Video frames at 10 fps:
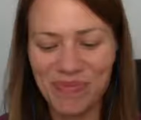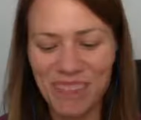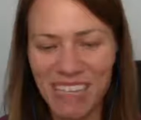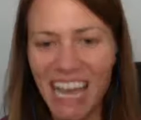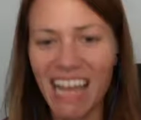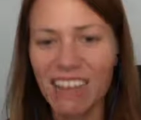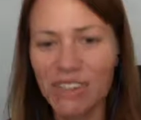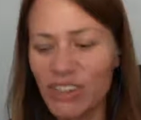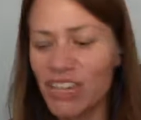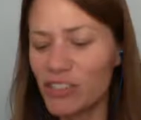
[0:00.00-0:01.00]
Yeah,
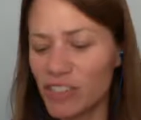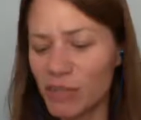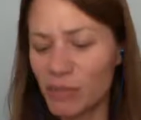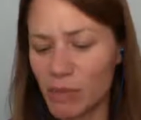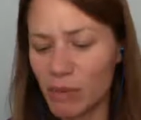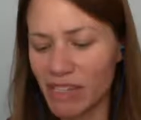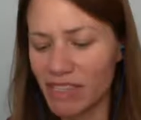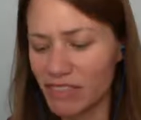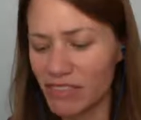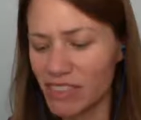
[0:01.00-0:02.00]
those are interesting
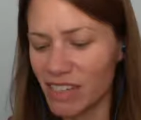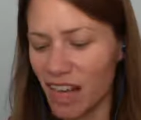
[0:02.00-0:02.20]
perspectives.